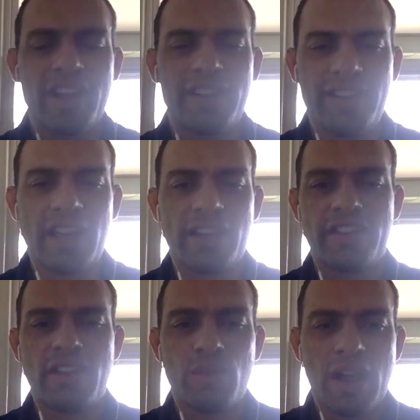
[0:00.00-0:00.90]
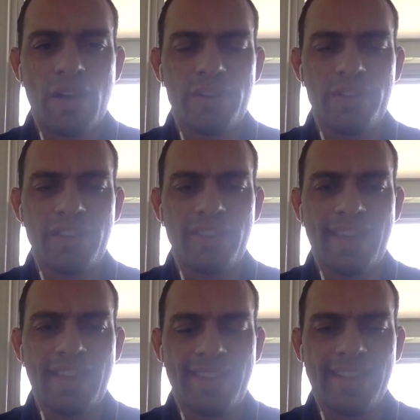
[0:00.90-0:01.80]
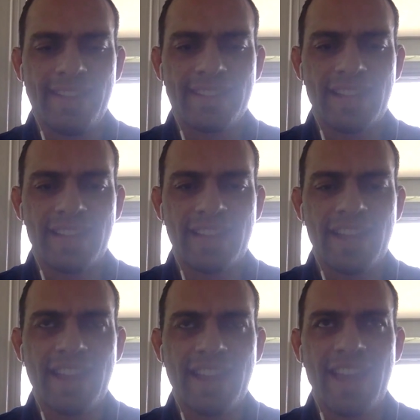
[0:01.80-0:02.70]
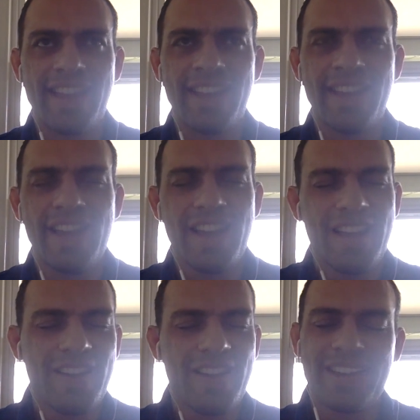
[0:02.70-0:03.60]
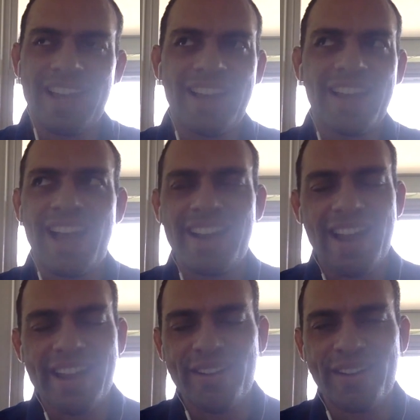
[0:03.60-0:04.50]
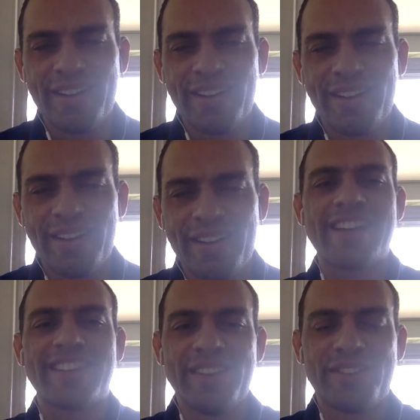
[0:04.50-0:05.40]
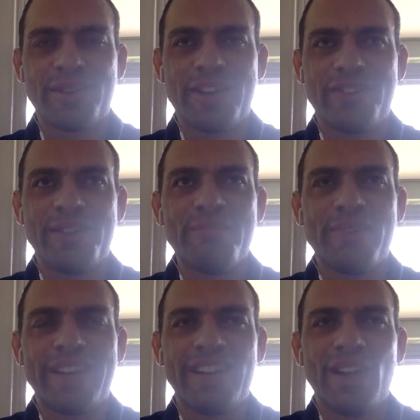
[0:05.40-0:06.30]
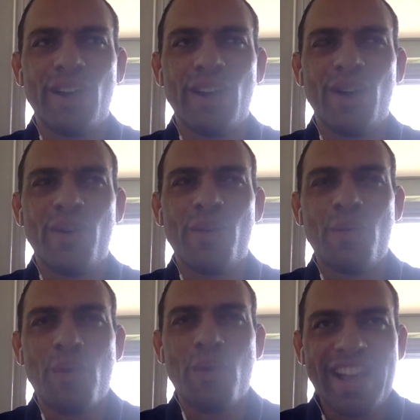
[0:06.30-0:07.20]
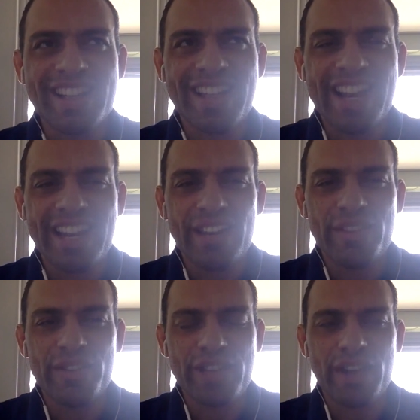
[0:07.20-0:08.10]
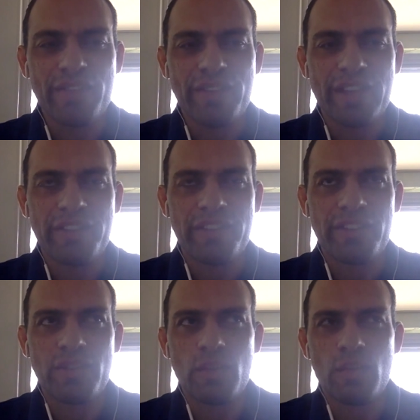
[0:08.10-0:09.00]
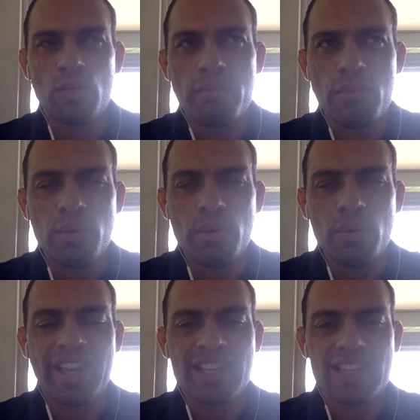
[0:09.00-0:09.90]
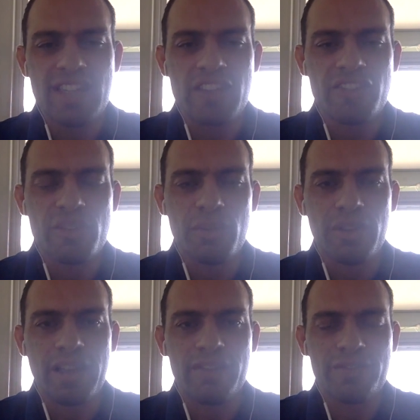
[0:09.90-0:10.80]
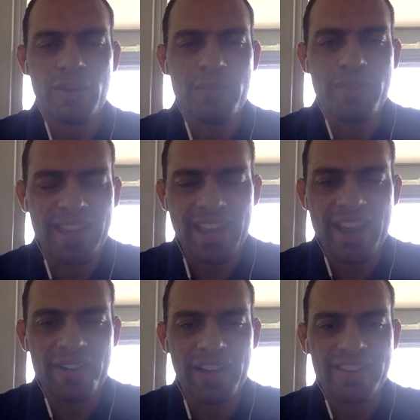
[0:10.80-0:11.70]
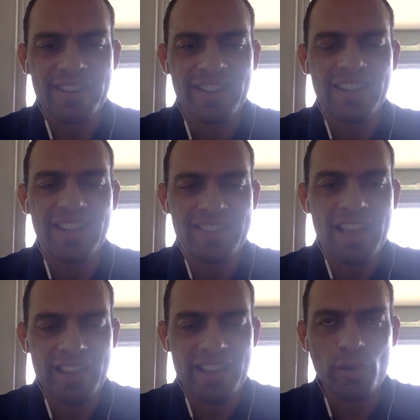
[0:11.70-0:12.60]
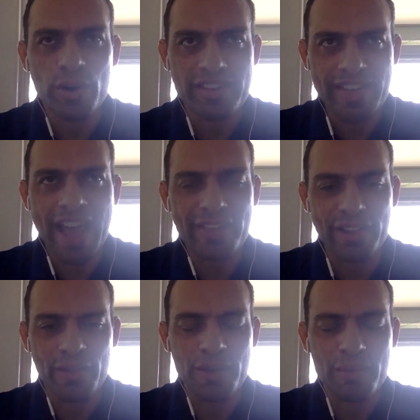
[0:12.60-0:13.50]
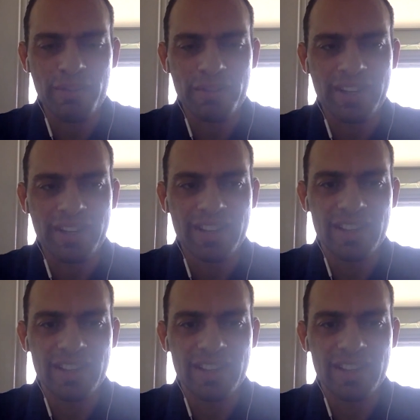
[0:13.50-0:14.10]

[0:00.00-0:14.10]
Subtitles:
like DSL routers and things like that. And okay, I know I'm regret asking this question, but why is any of those interfaces remotely accessible, like from the internet? Is that the vulnerability?